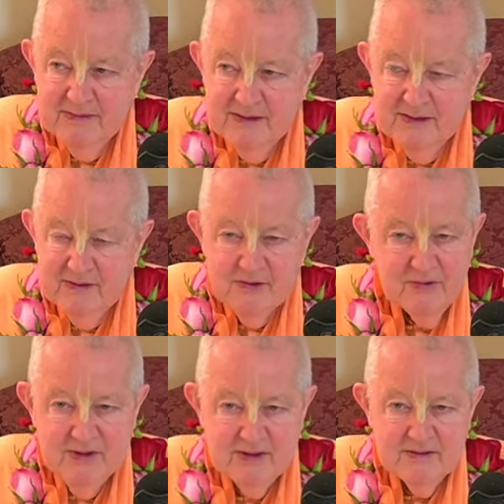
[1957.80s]
Two
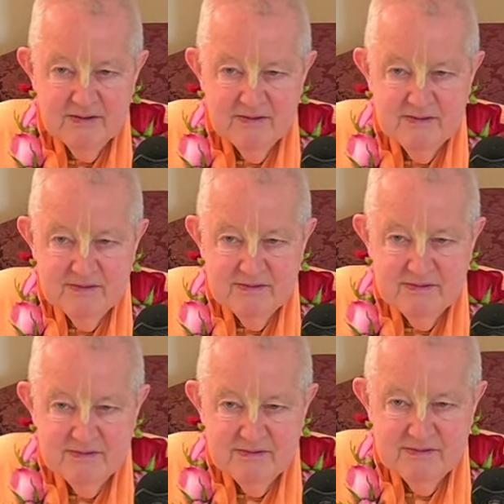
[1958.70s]
things.
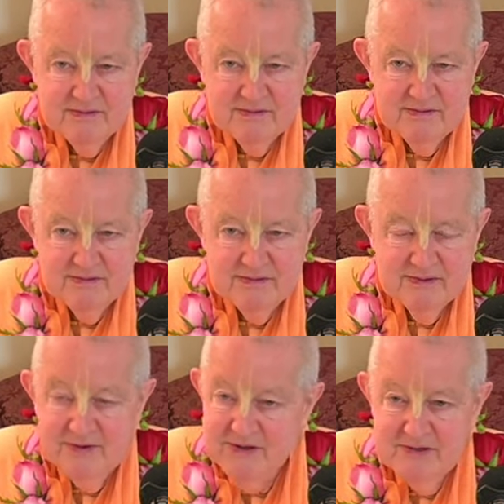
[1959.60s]
Very
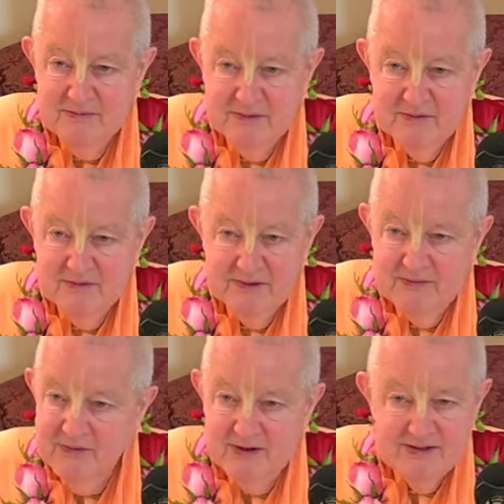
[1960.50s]
simple,
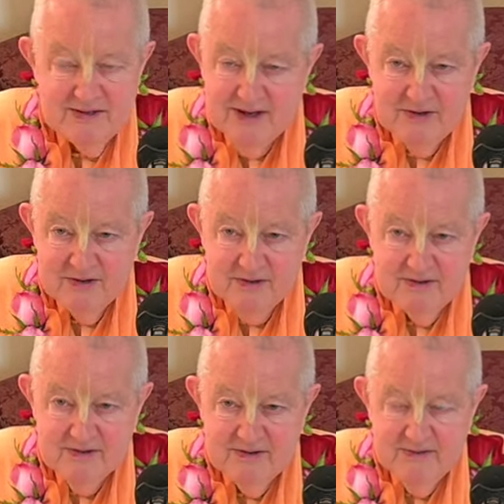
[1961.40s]
very standard,
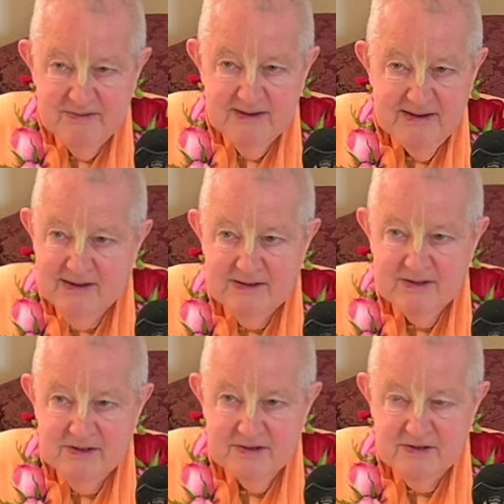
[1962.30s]
easy to
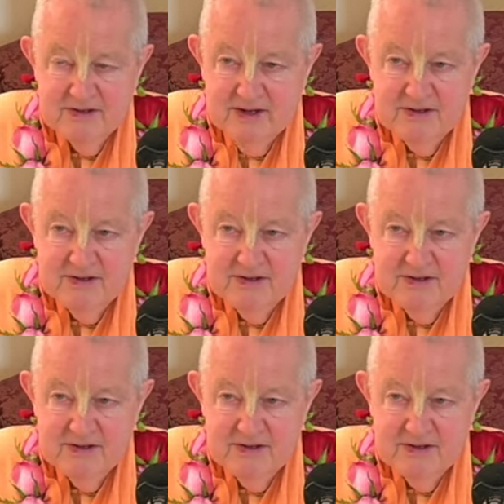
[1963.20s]
understand.